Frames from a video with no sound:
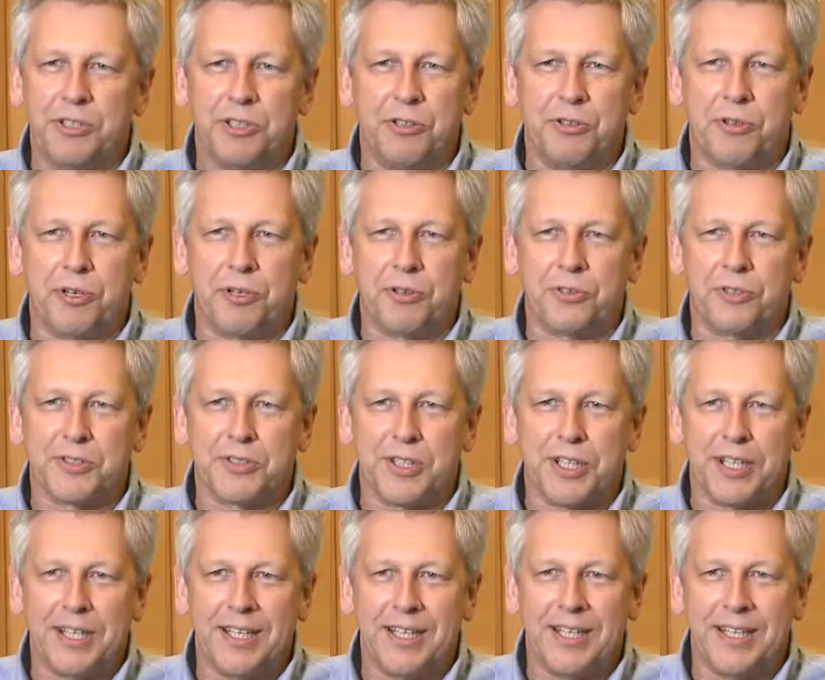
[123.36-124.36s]

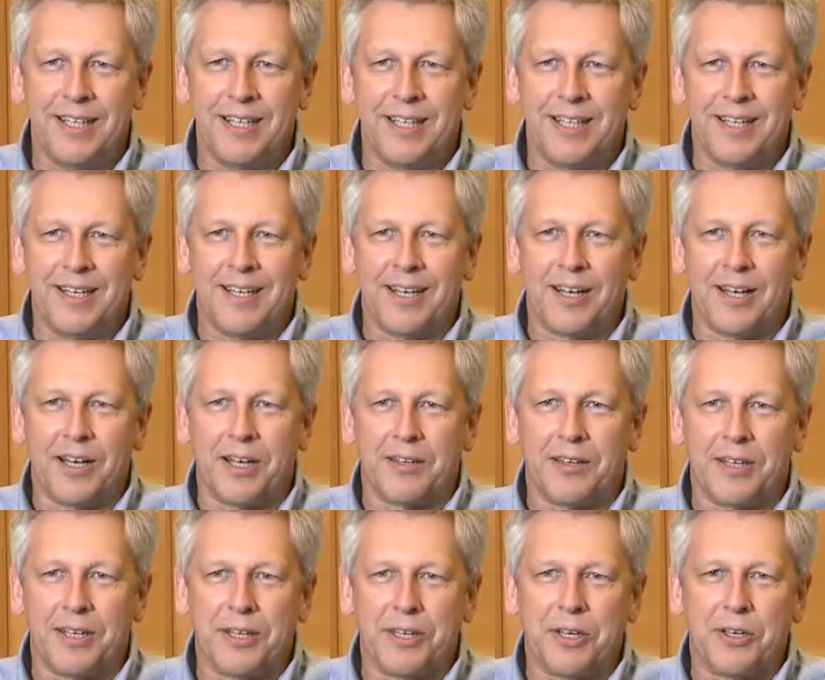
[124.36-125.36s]
curiosity. I
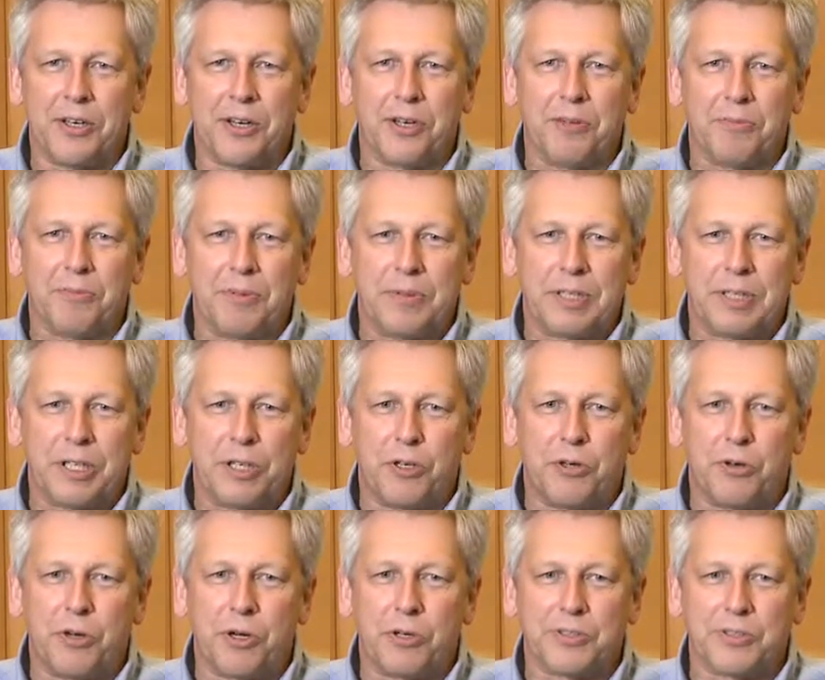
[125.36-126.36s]
think you know
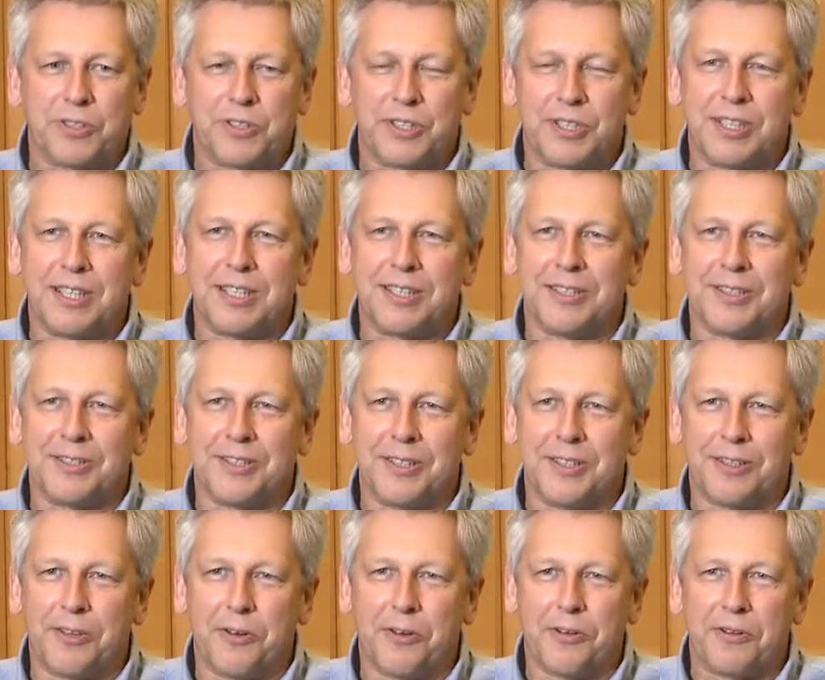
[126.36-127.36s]
curiosity is a
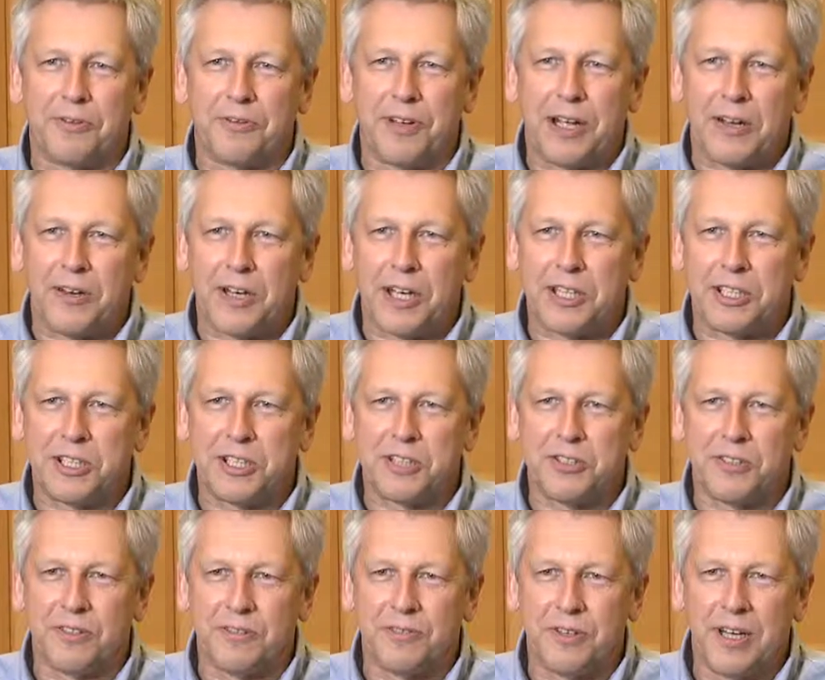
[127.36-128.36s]
lot of the
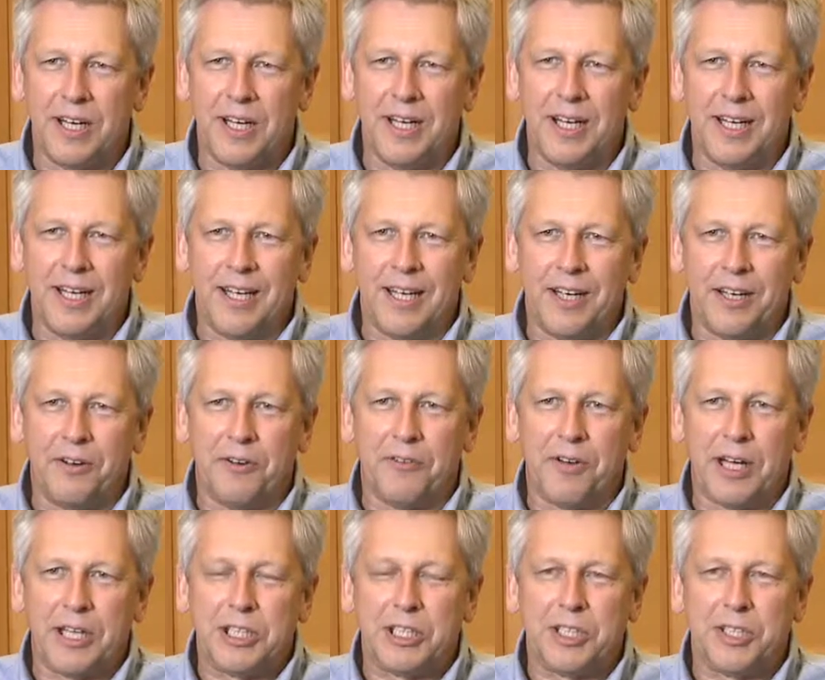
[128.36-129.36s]
foundation of
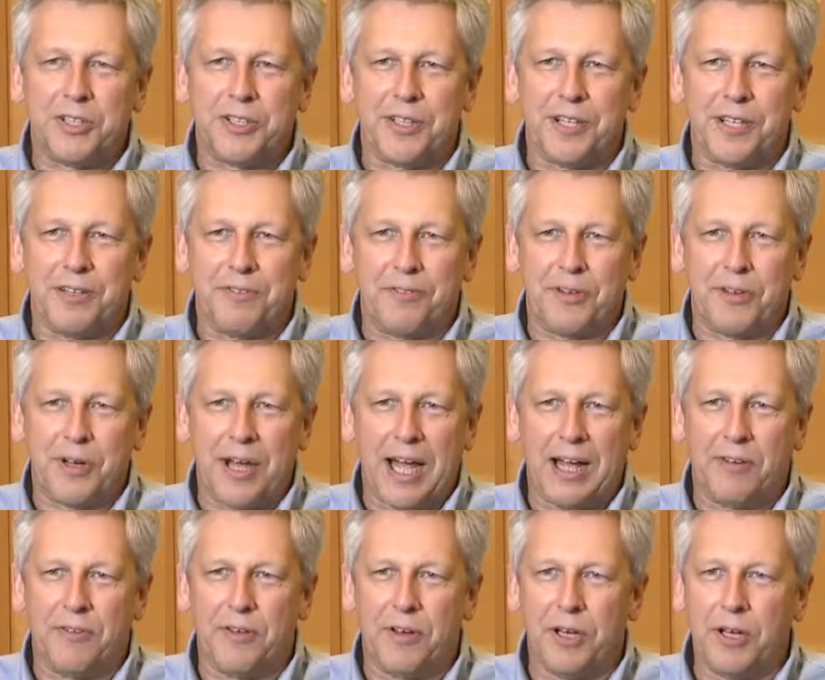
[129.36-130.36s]
innovation, and if you
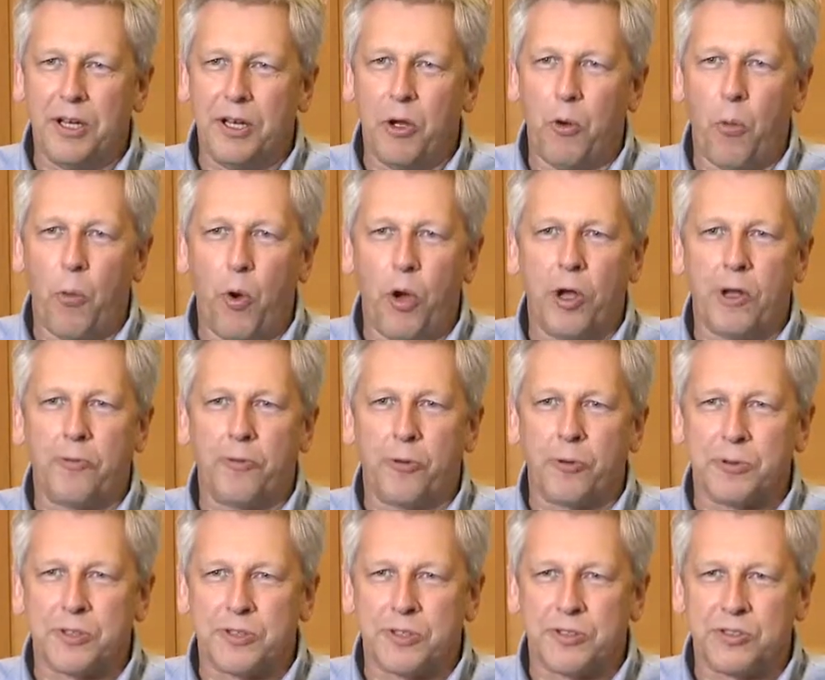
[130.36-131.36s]
have a
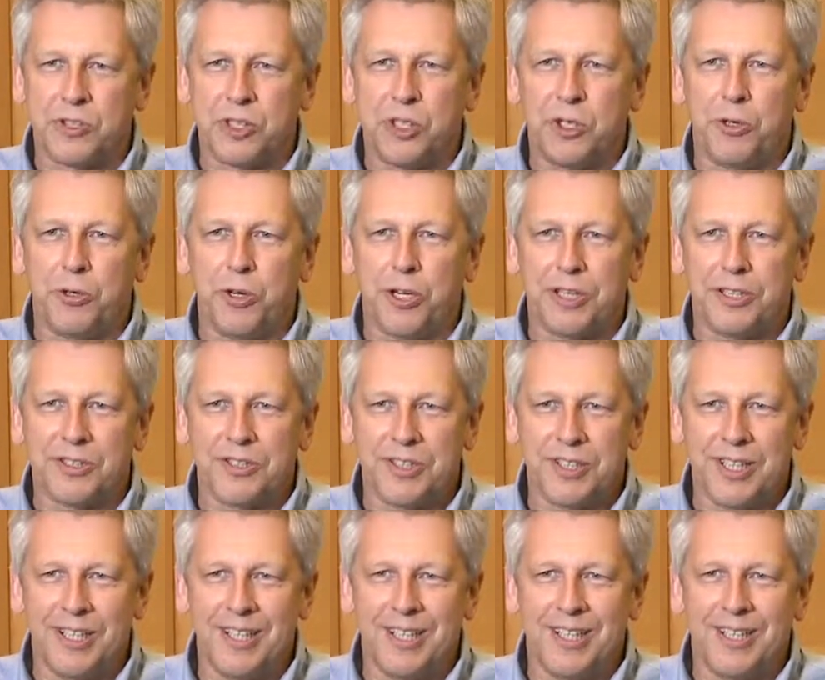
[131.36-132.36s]
workforce that's
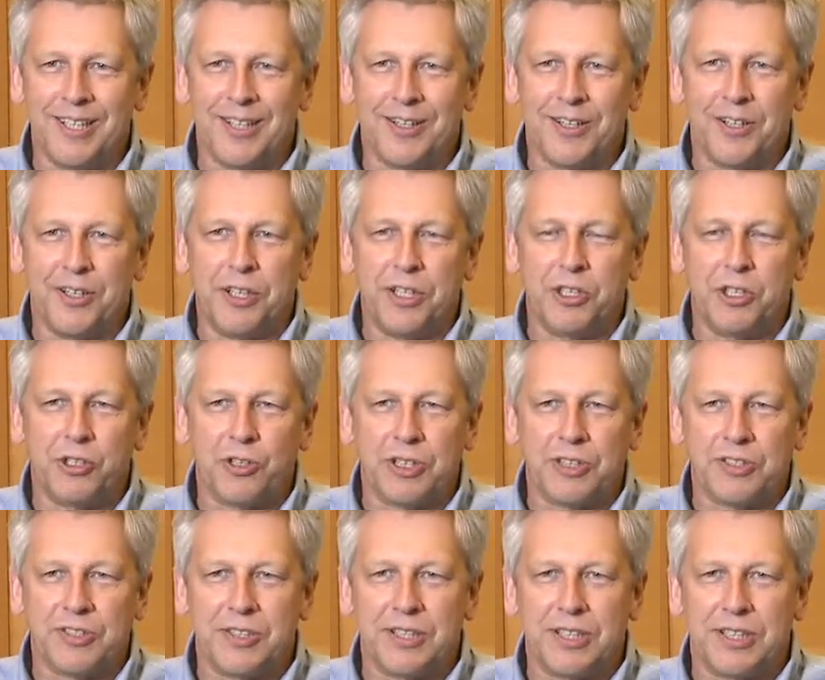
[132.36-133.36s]
curious and
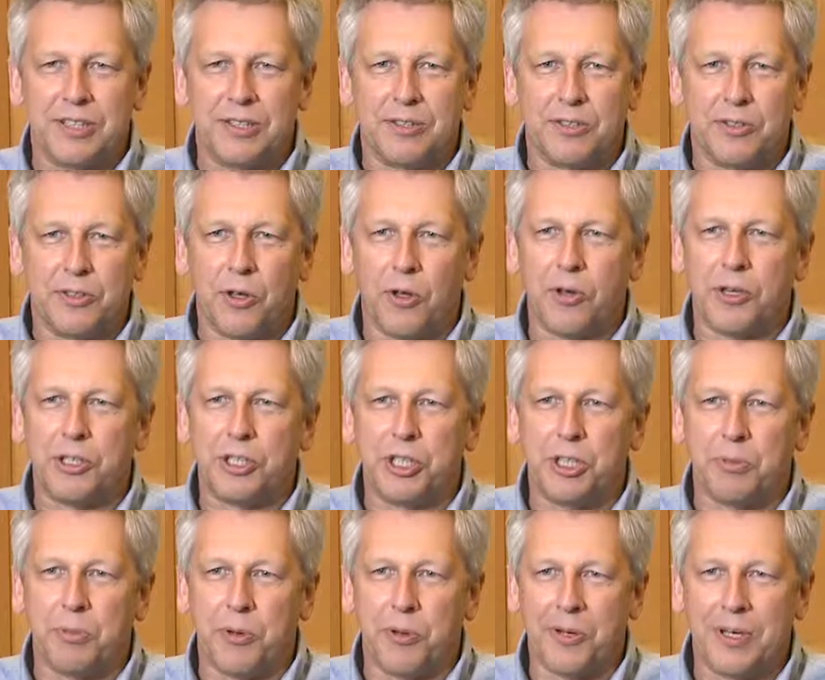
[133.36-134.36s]
interested and
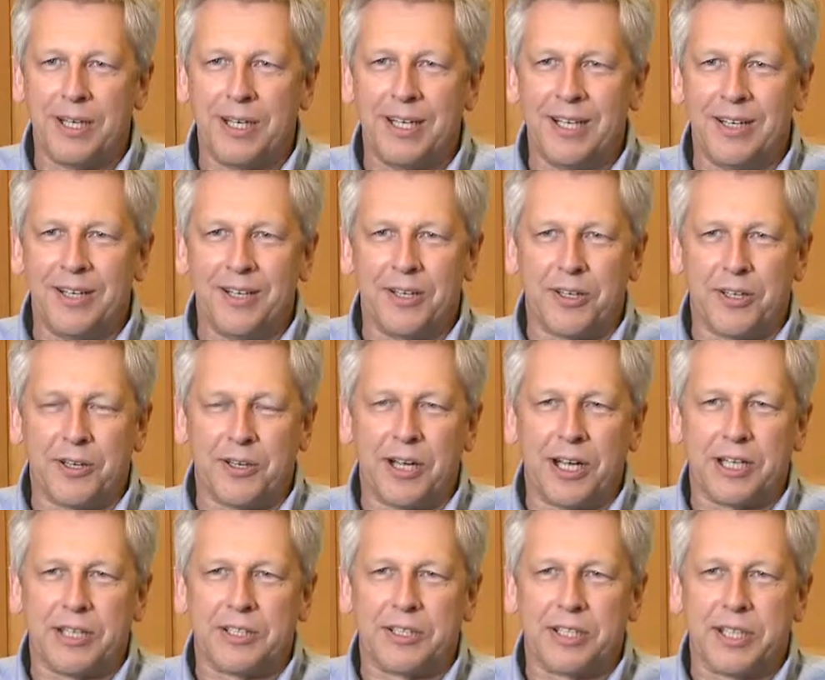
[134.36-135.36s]
knowledgeable, you're
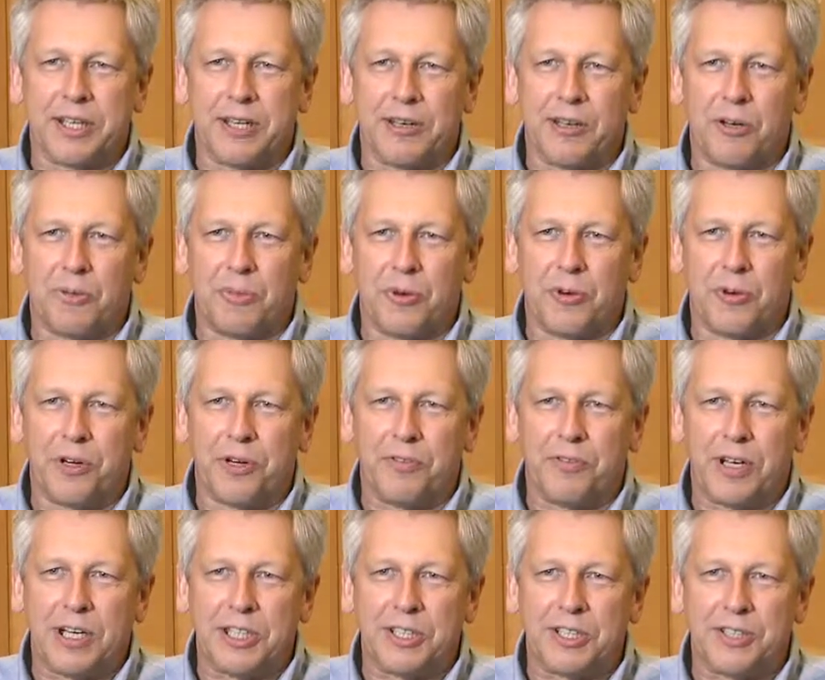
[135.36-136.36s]
likely to get a lot more
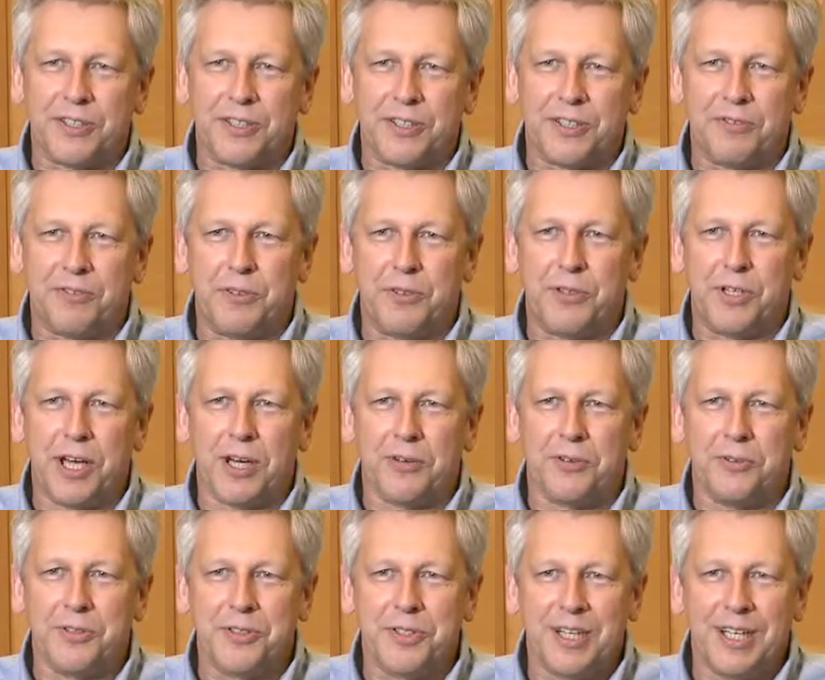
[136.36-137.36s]
innovation than if you
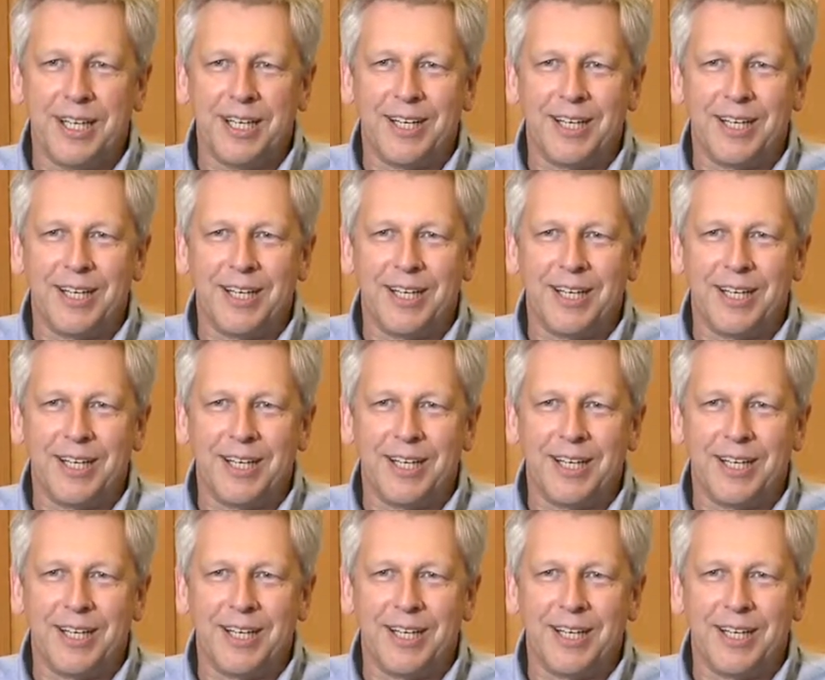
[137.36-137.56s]
don't.